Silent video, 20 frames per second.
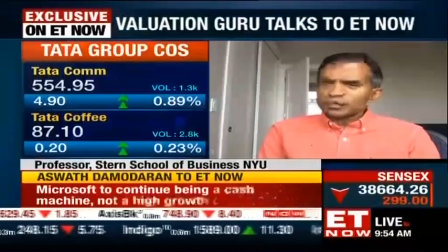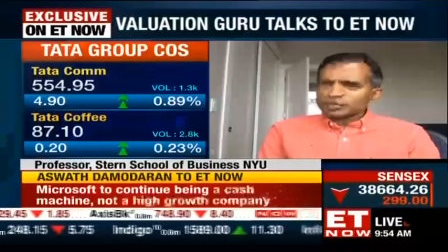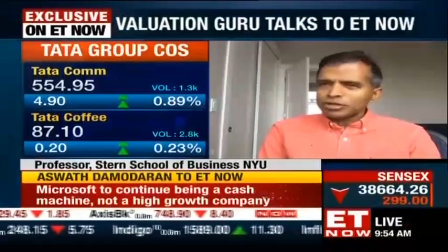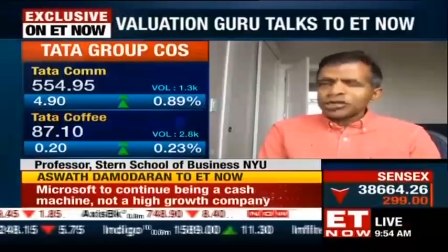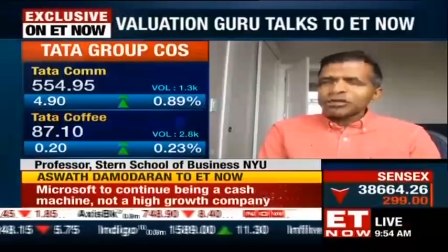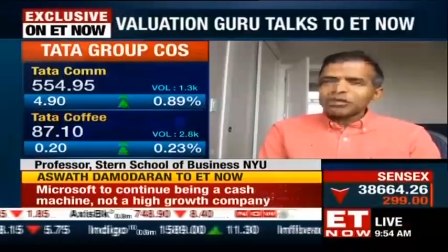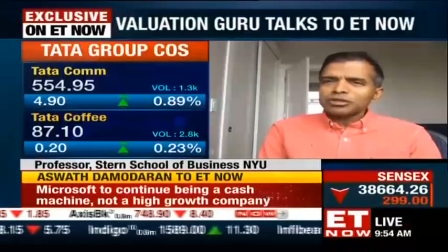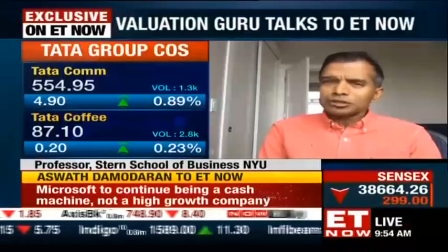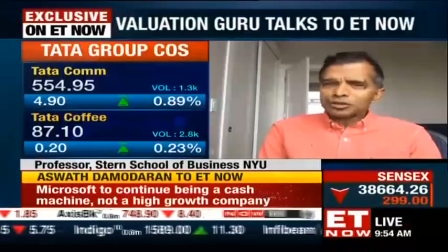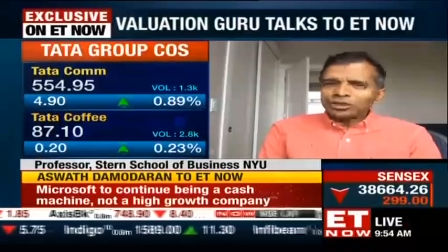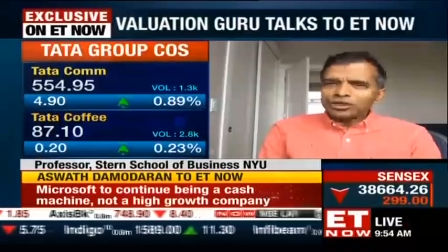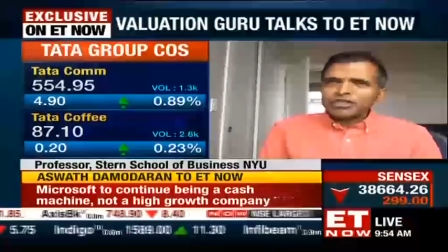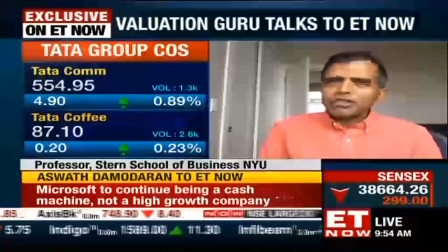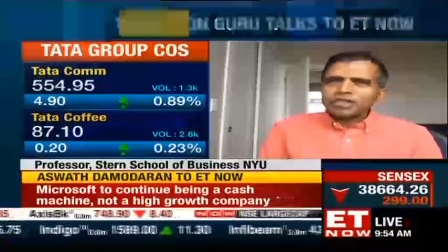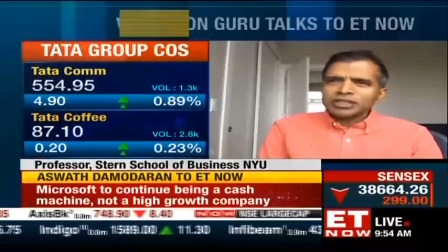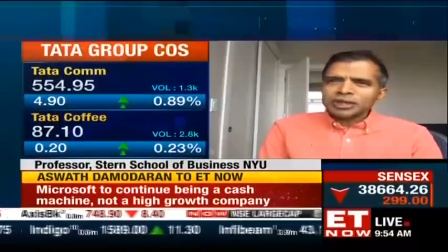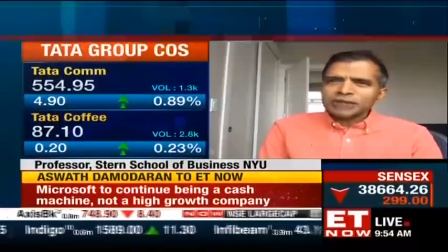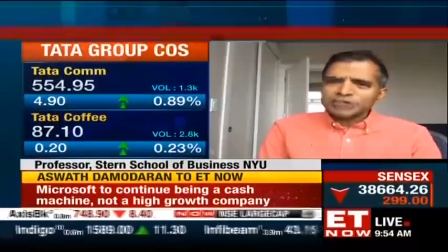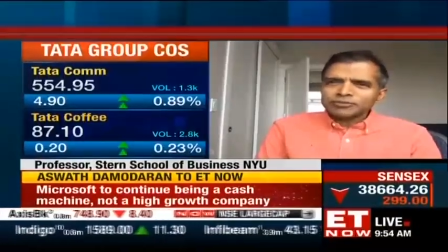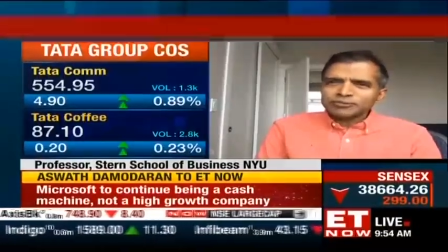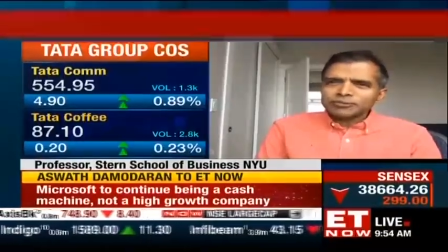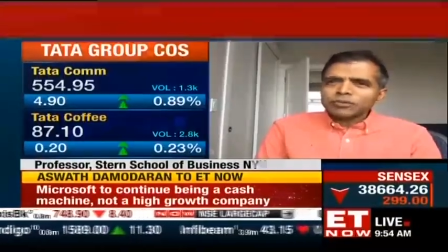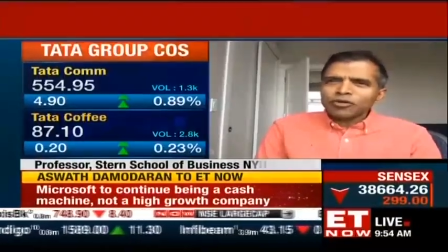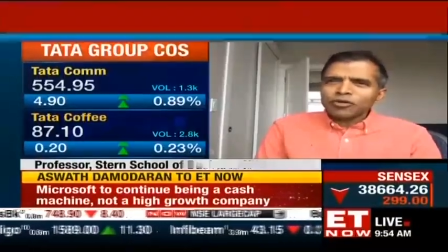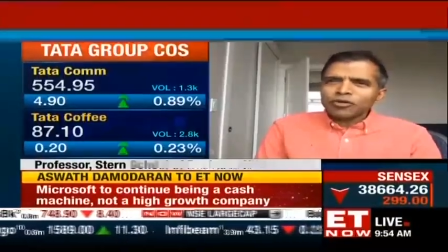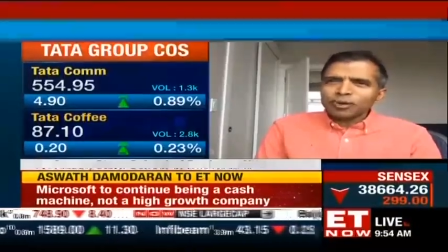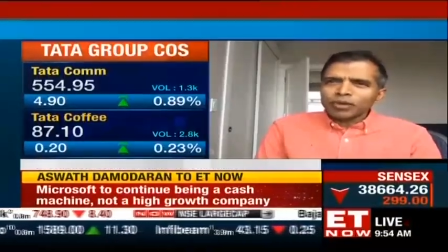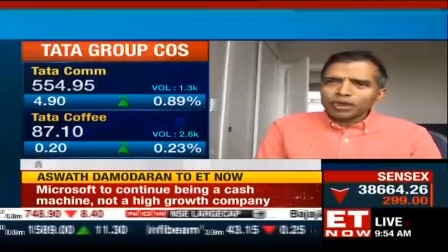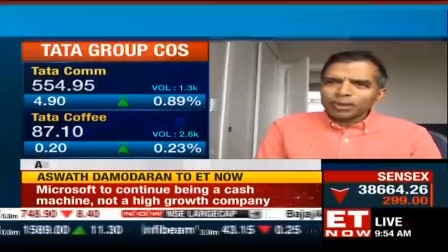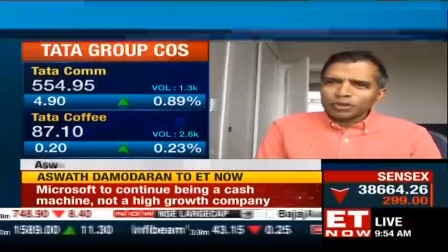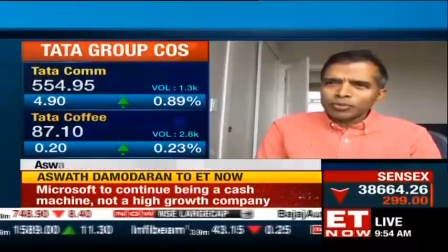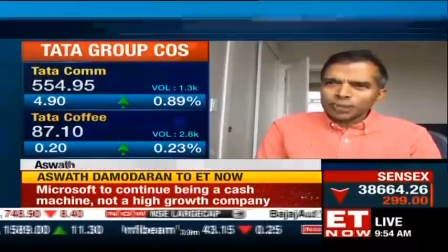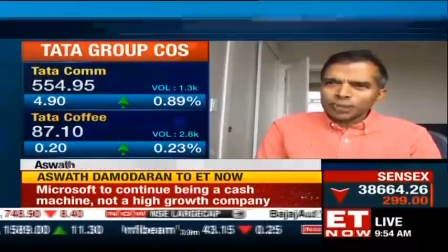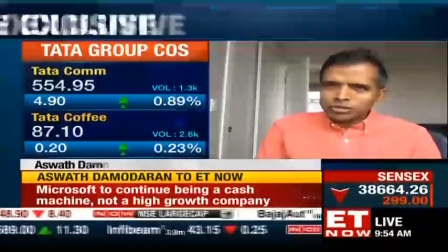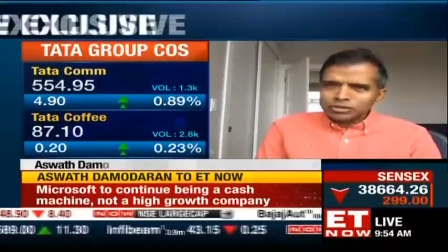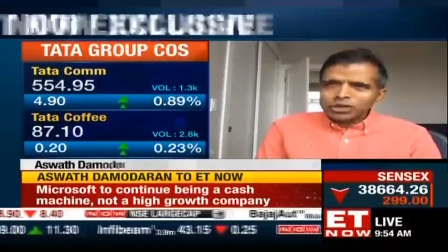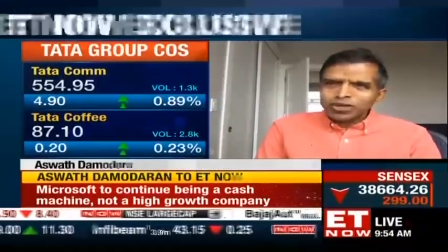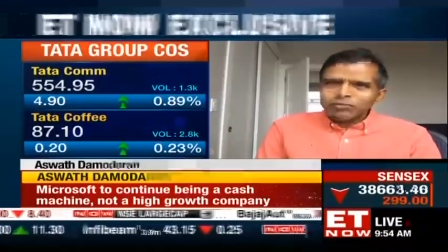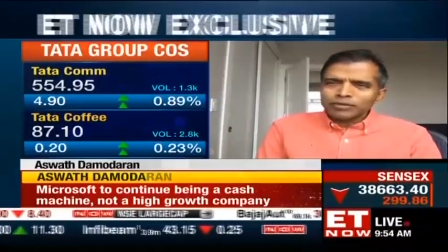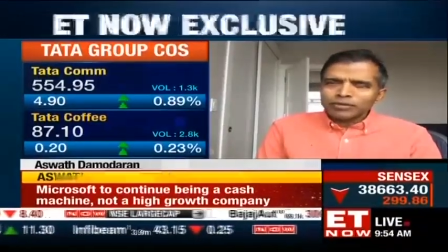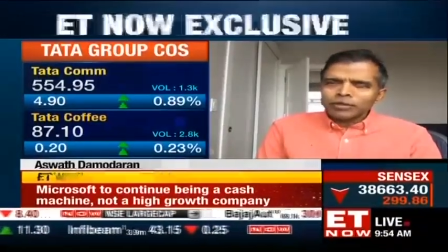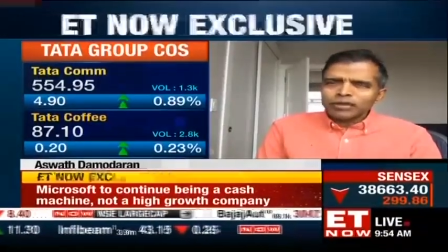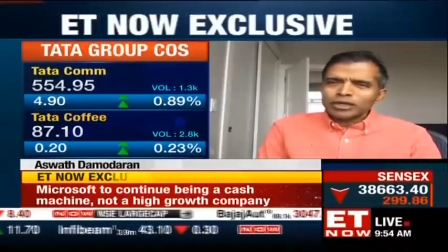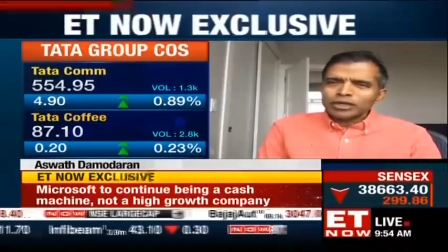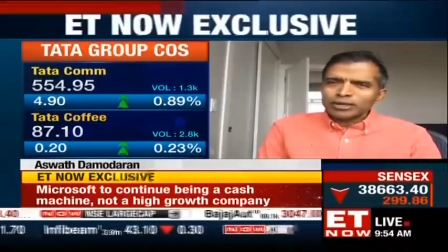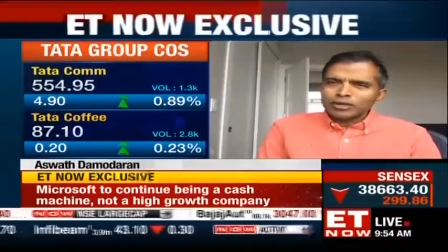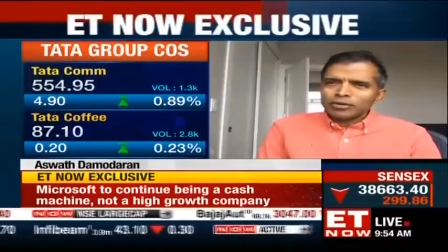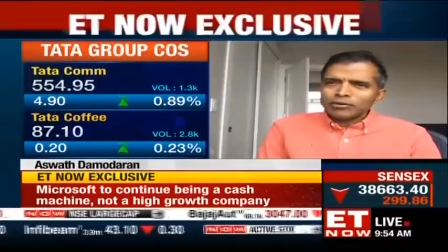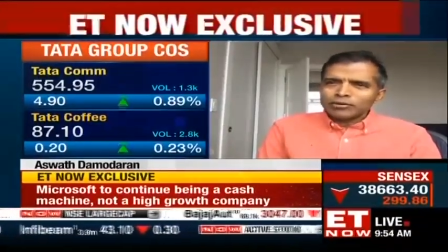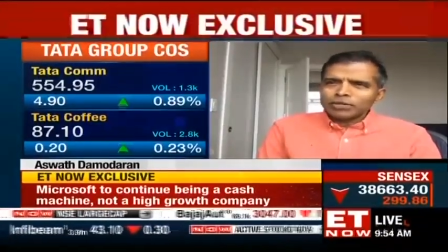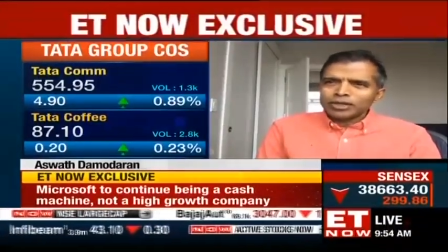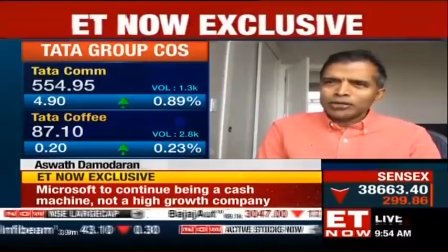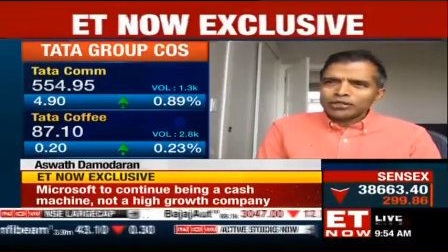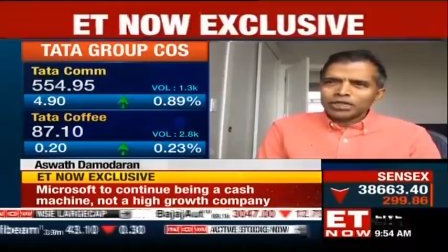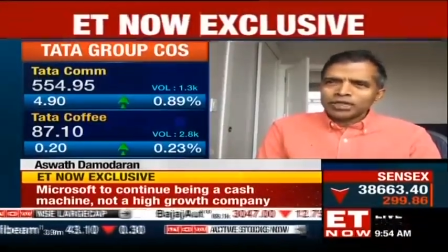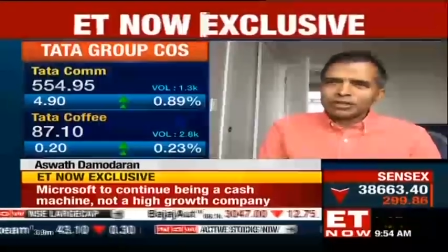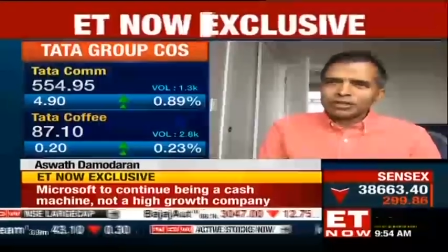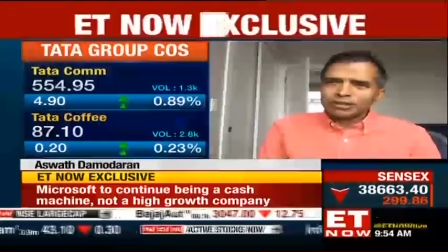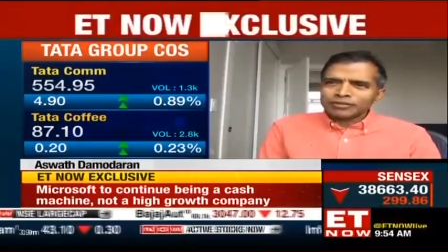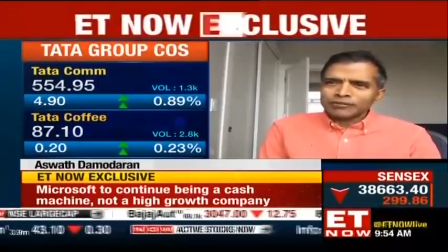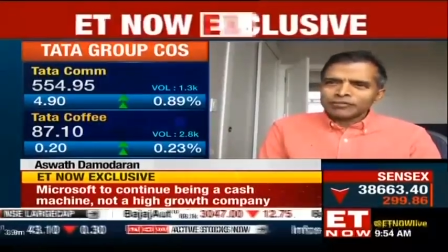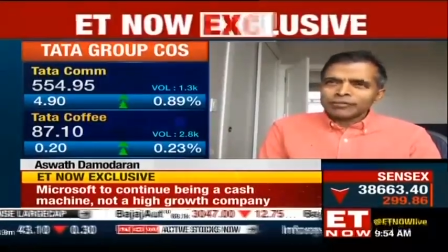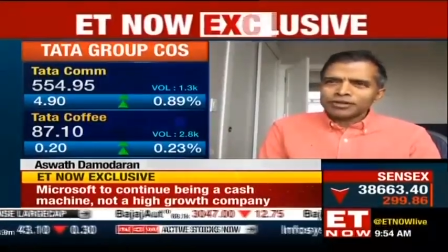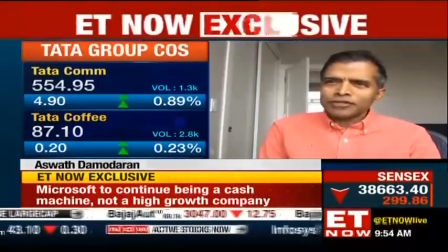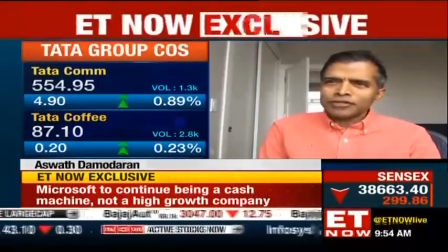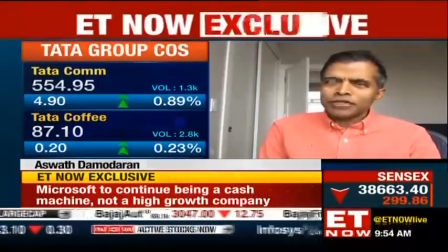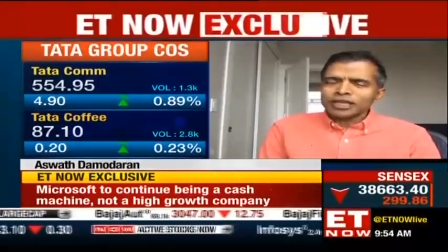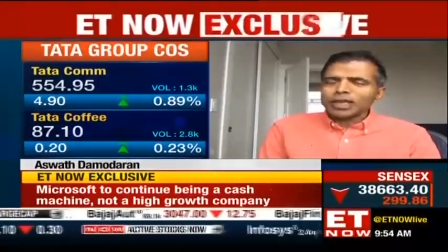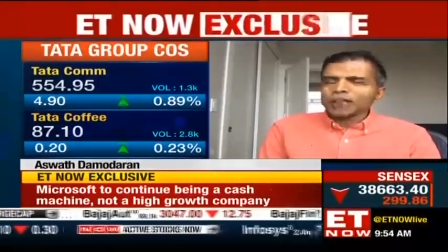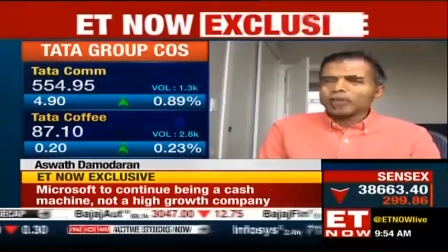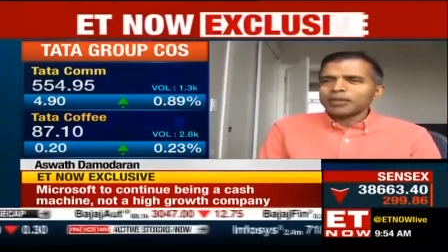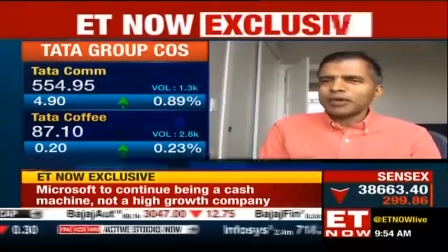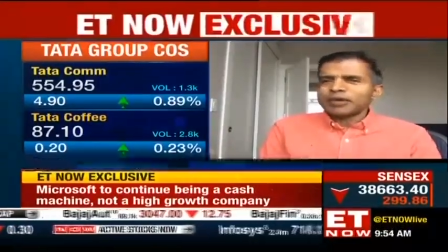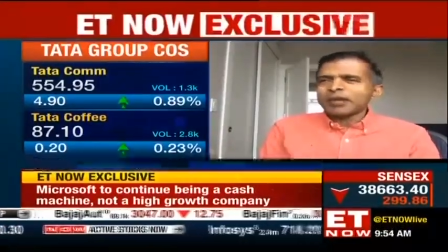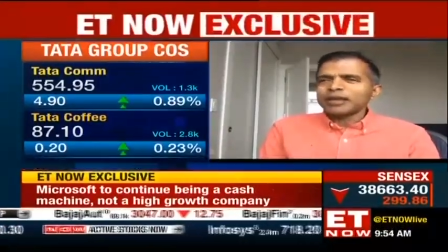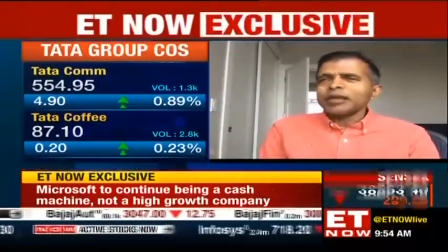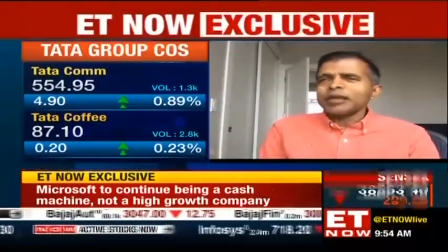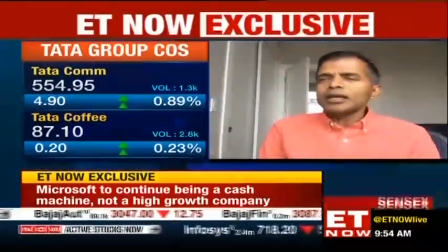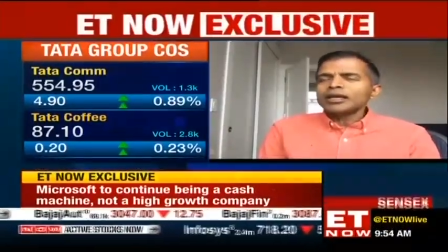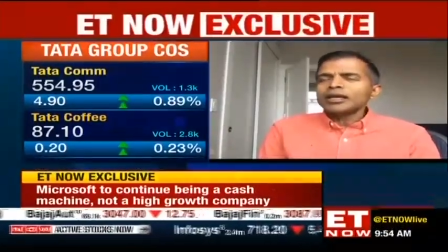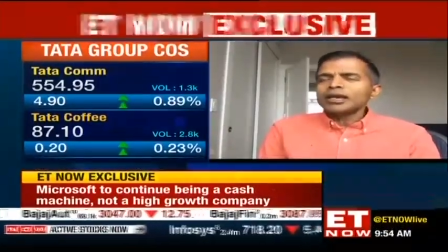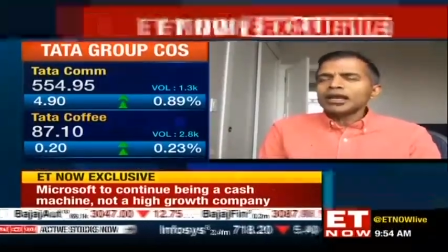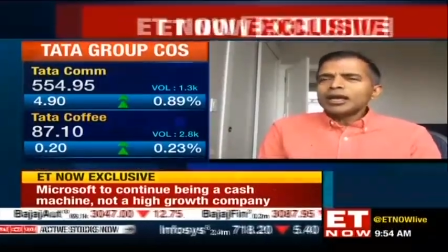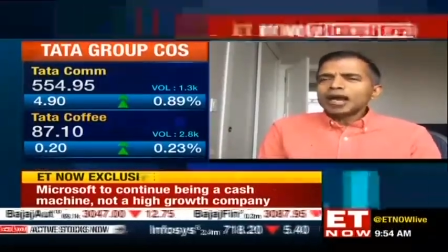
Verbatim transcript: You saw the three steps forward, which uh, when when Chandra first came in,